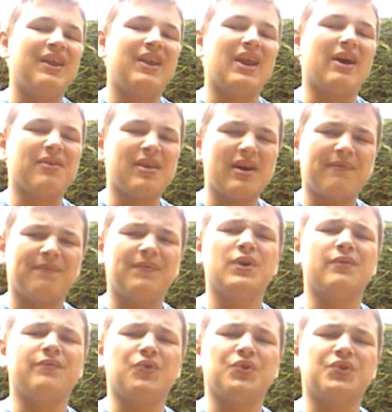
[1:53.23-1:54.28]
Now, without
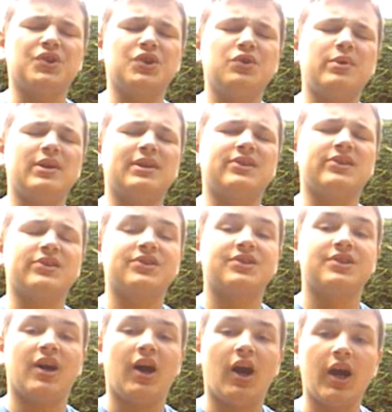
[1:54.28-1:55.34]
further ado, it is
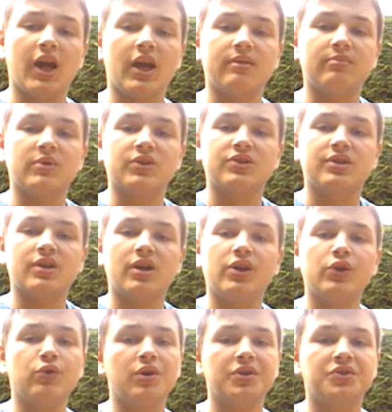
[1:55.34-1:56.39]
time to
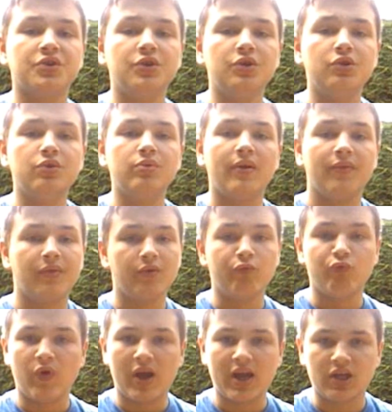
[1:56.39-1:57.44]
go to the
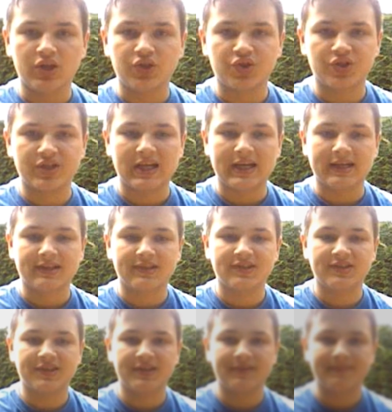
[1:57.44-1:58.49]
range
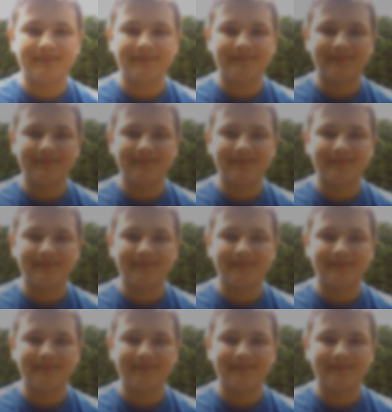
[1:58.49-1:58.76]
test.